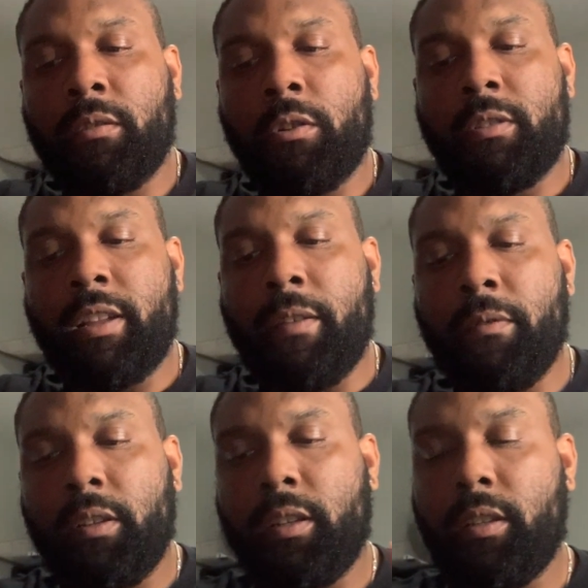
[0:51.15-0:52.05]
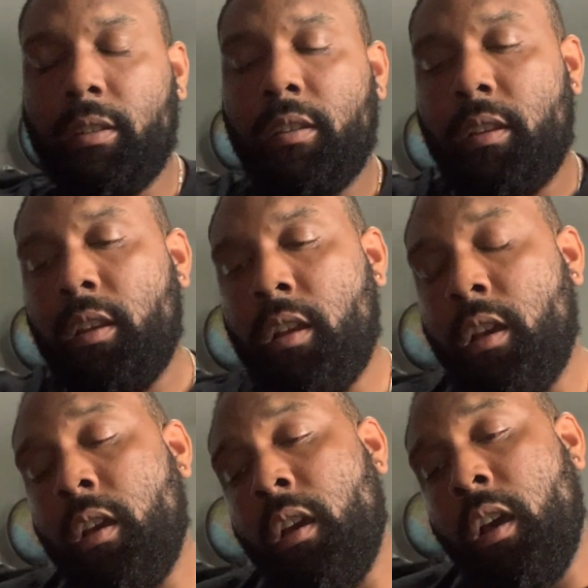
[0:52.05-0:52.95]
you're definitely,
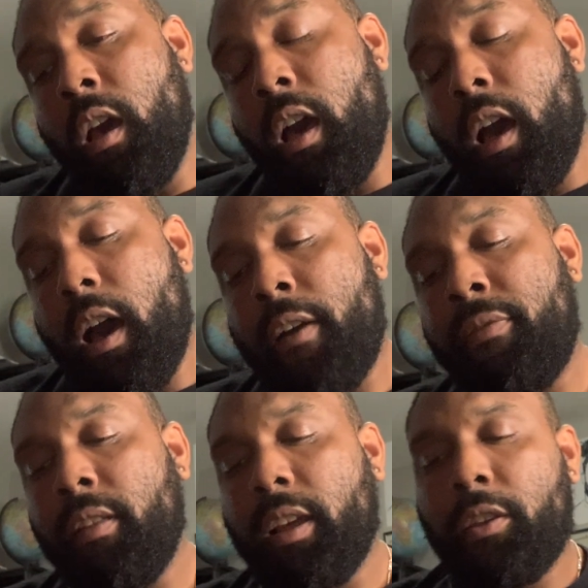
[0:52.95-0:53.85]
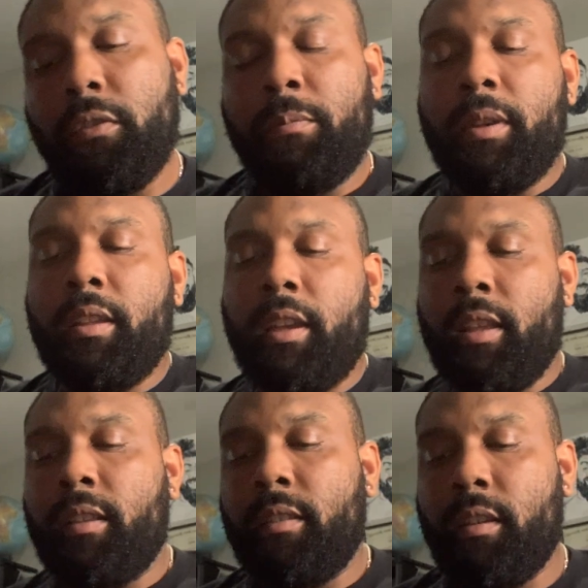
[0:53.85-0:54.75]
I feel like you've been
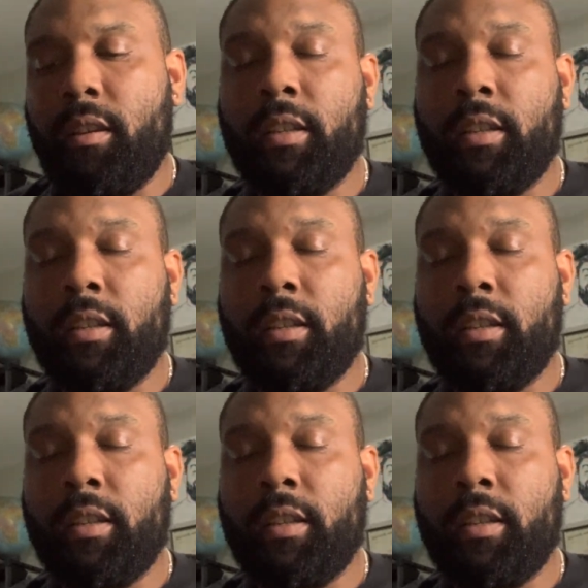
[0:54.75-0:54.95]
in a